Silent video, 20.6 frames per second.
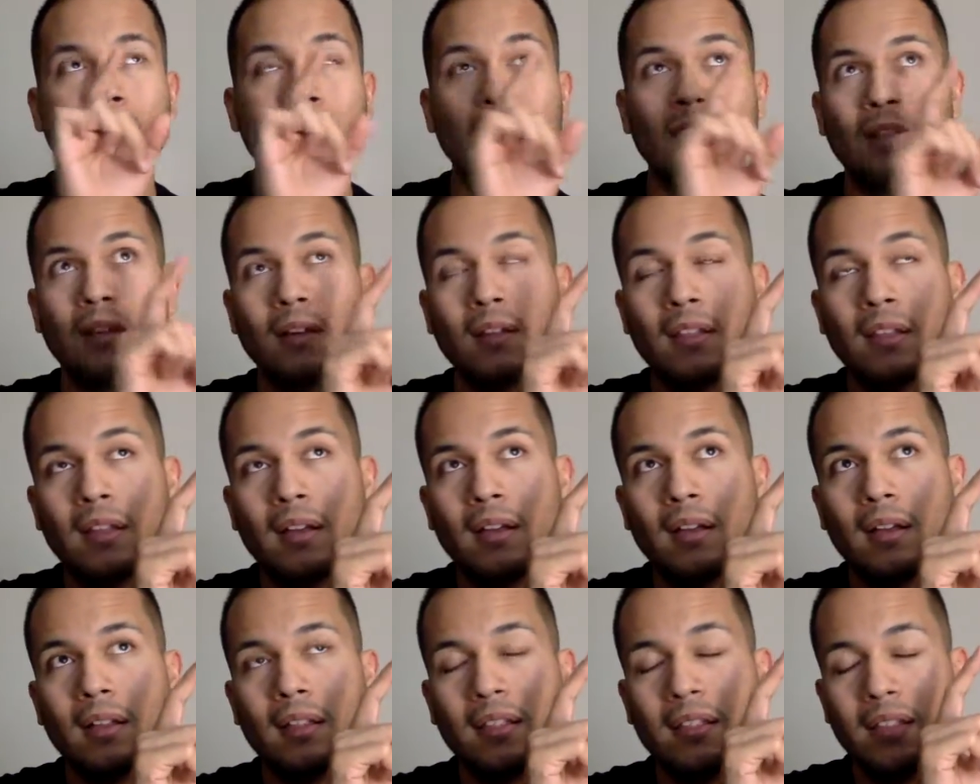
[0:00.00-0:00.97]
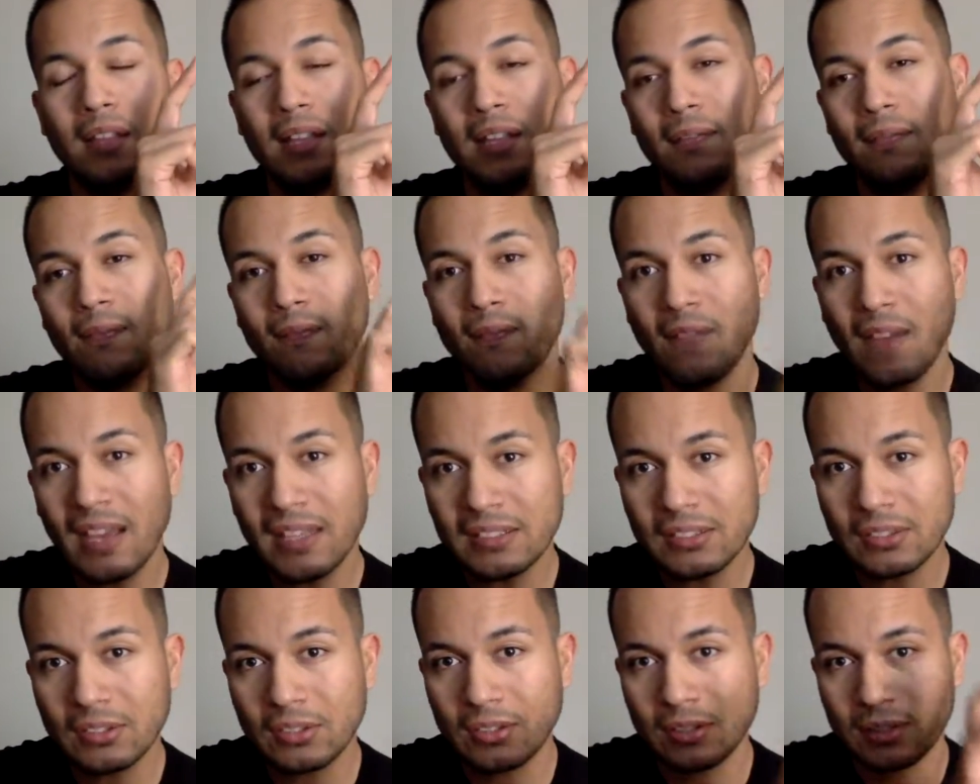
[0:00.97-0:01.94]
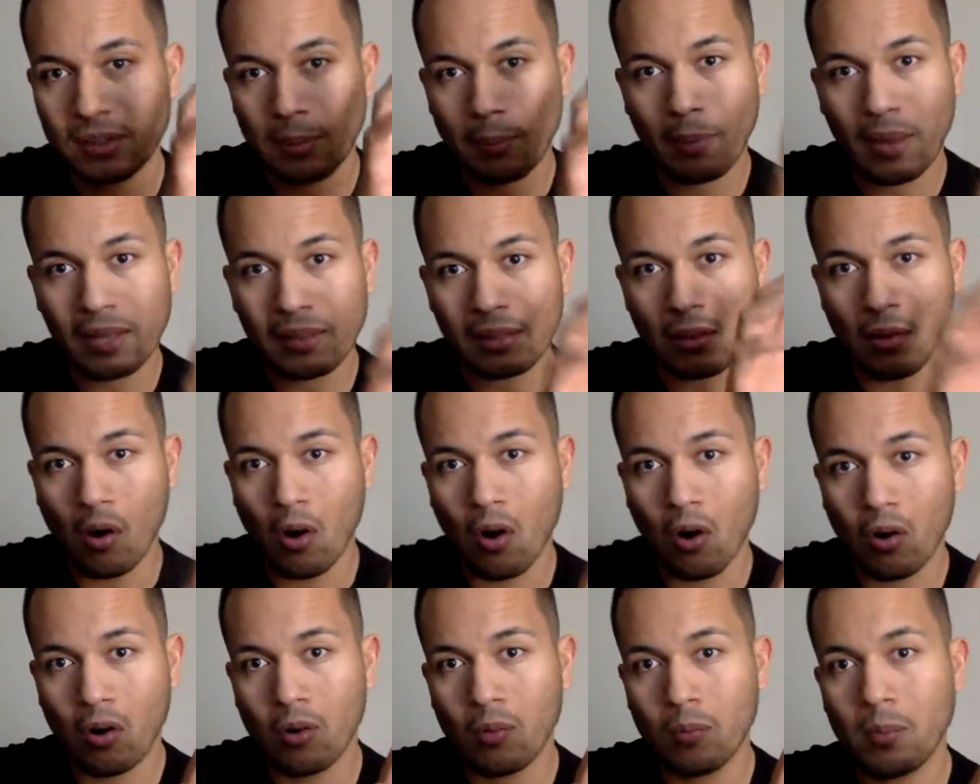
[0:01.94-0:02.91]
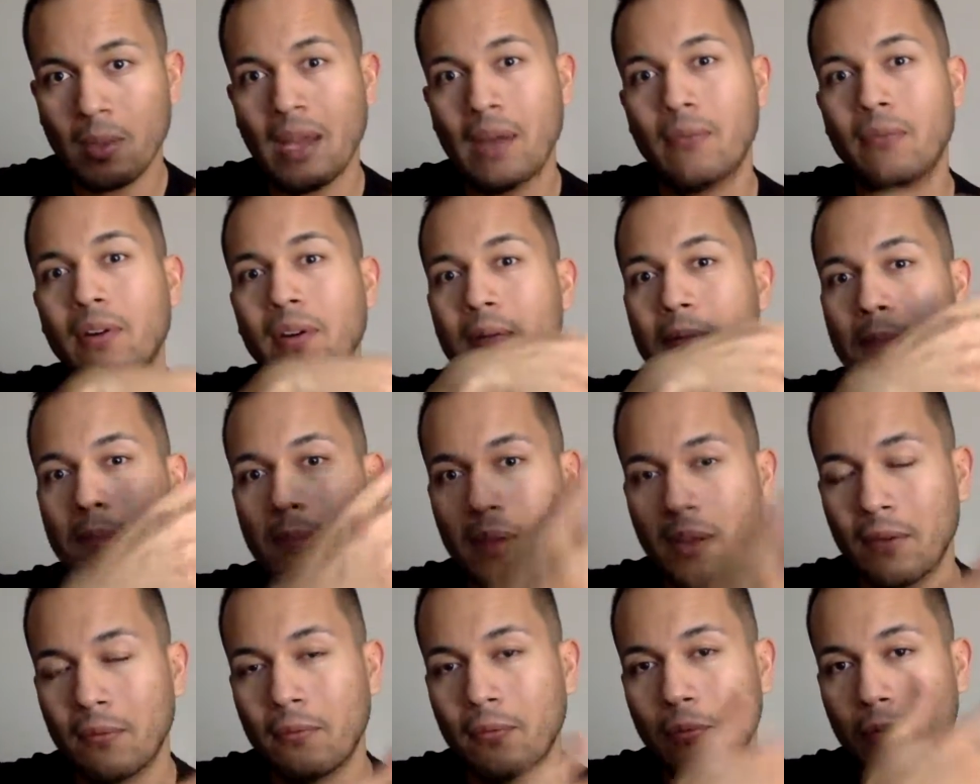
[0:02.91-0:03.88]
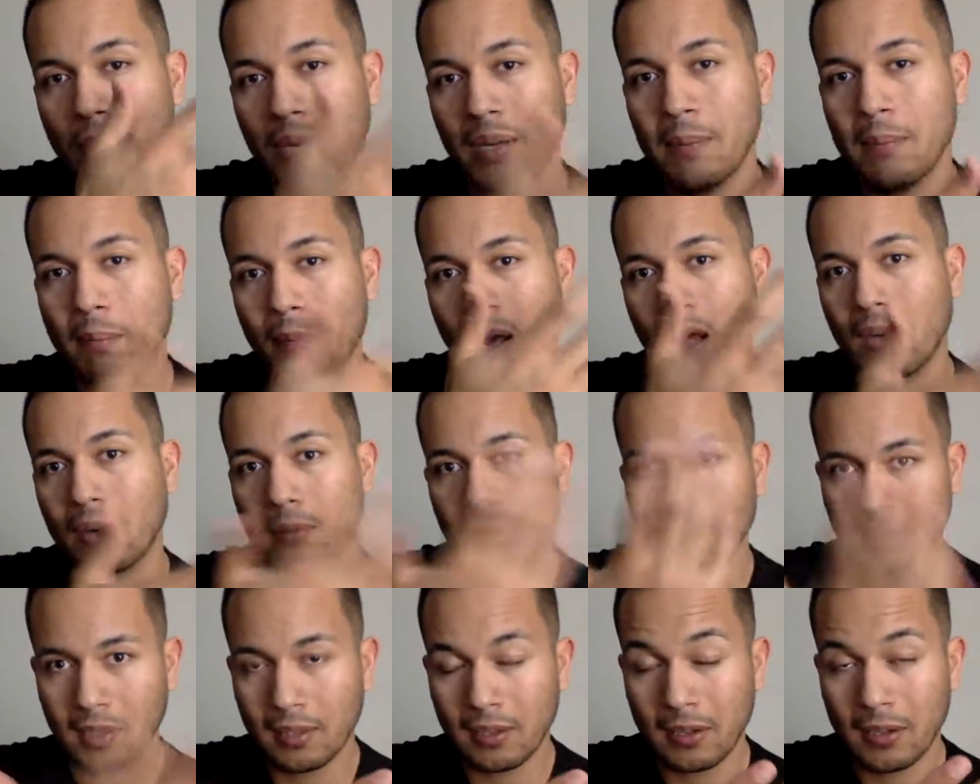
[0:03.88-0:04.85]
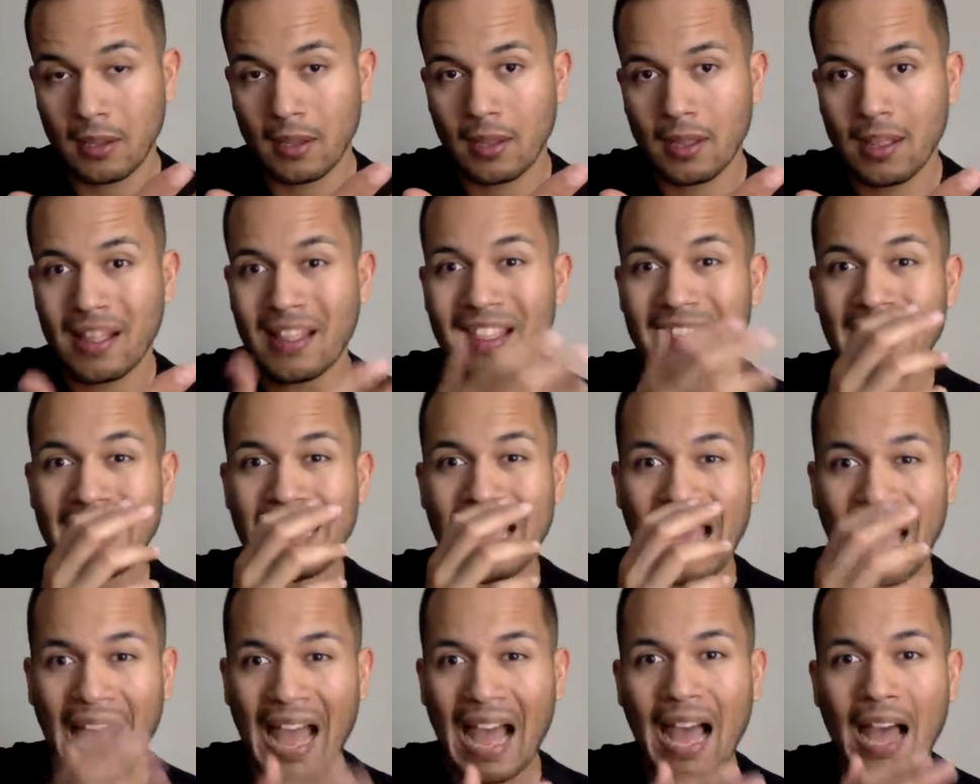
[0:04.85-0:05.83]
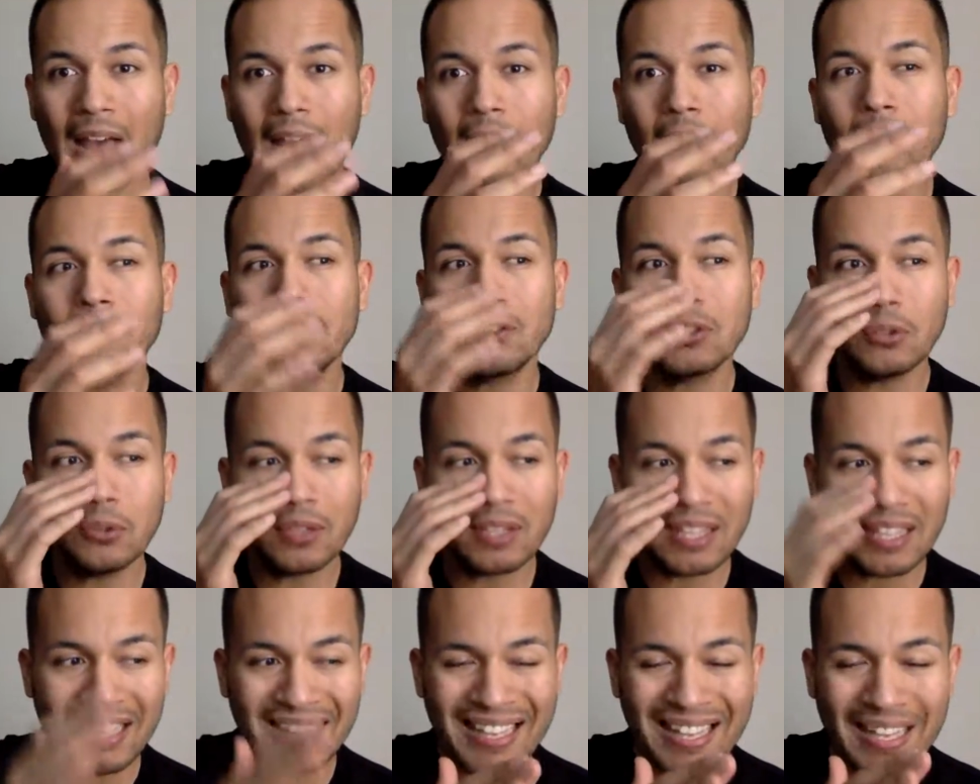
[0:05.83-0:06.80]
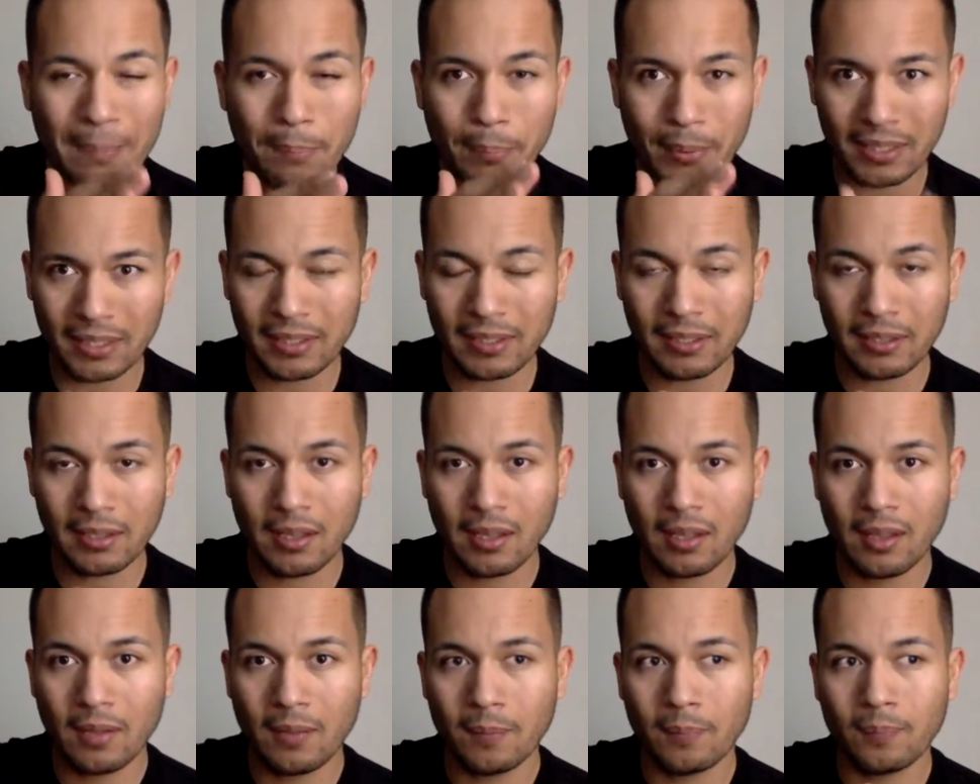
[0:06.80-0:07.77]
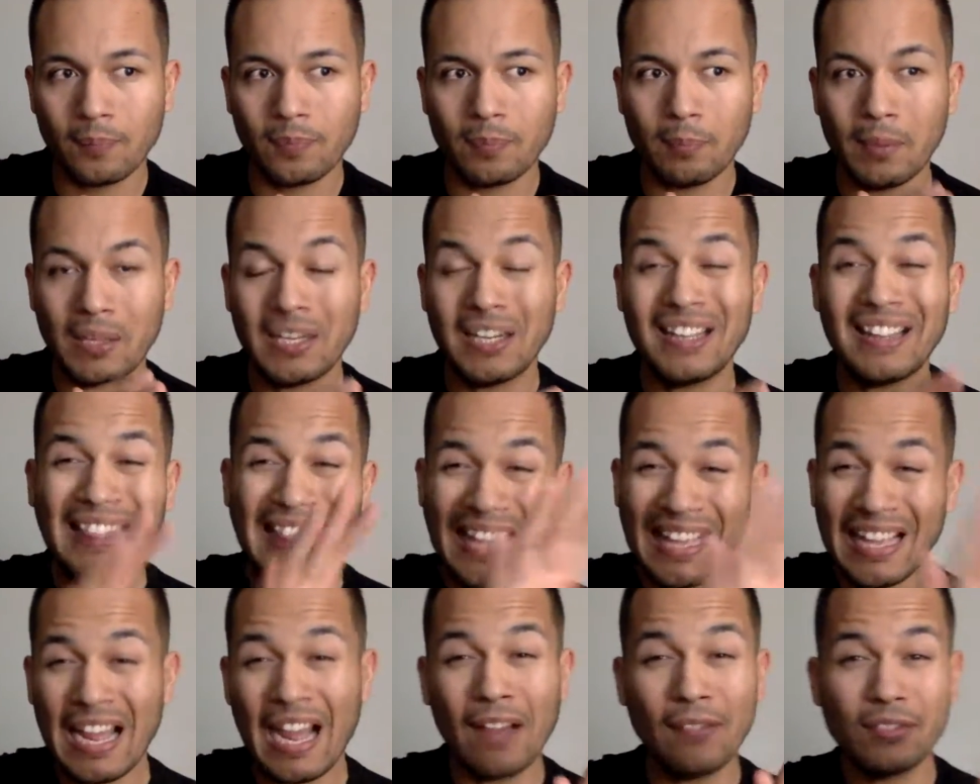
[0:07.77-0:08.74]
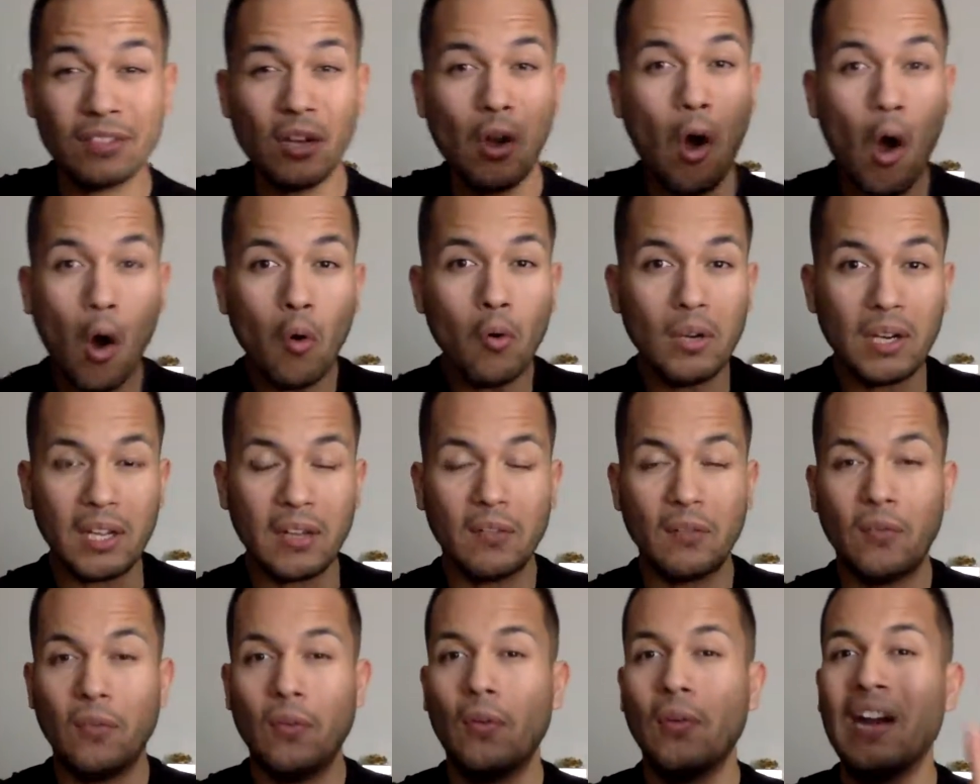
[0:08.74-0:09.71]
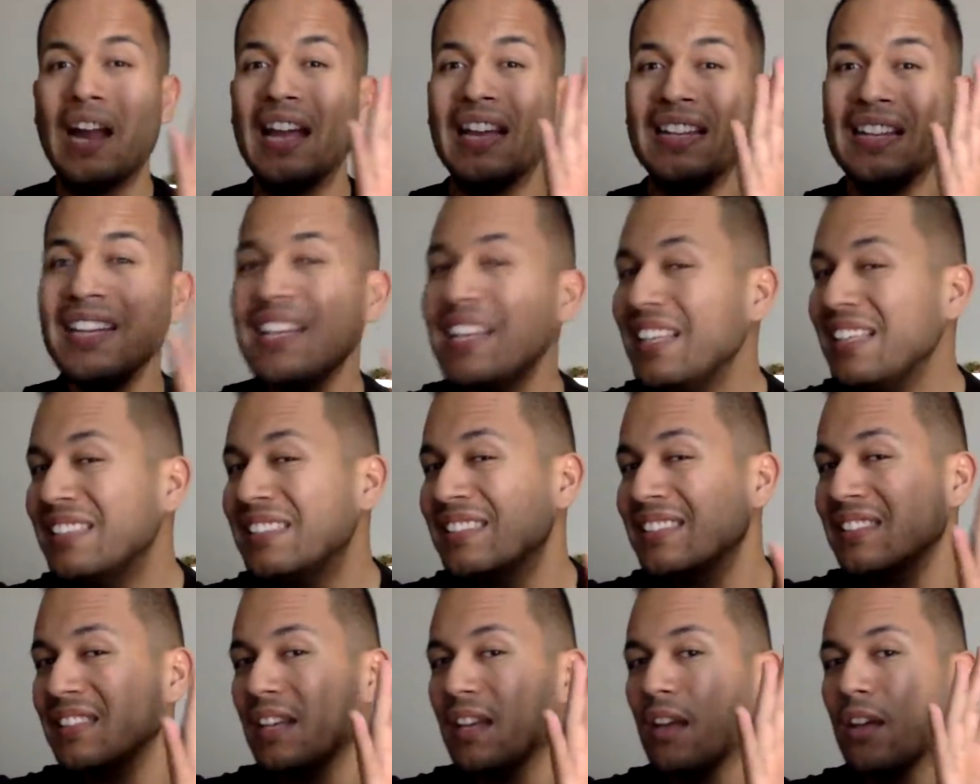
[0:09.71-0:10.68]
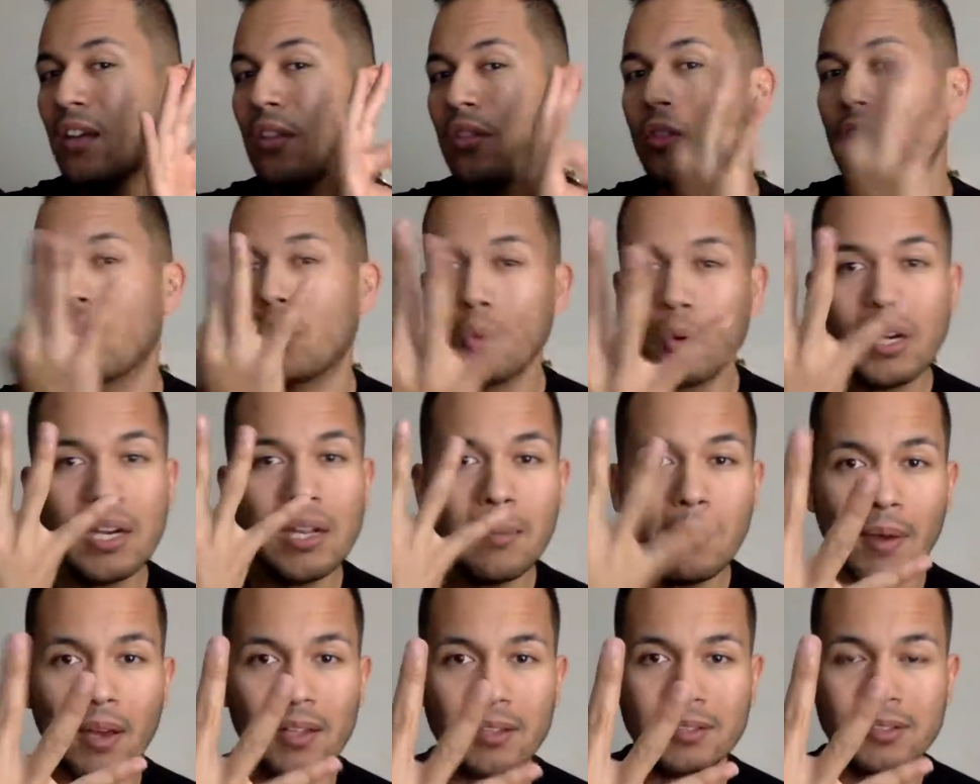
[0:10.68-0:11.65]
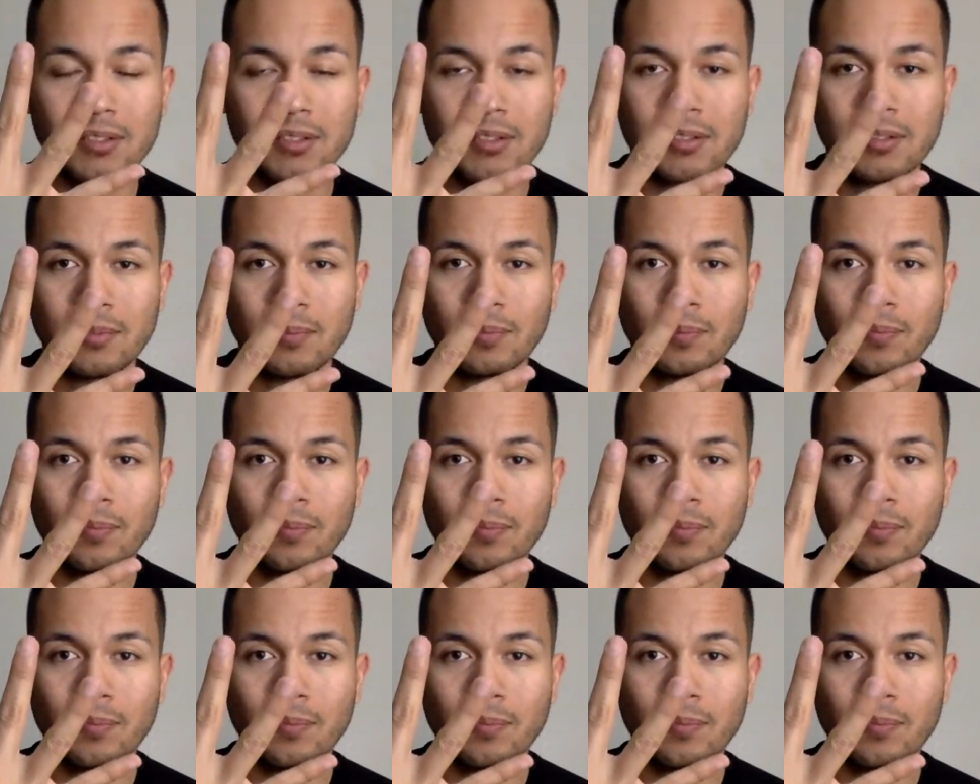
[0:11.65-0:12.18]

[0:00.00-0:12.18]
the investors that bought the home and remodeled it, they have to keep it, meaning they have to own it for at least 3 months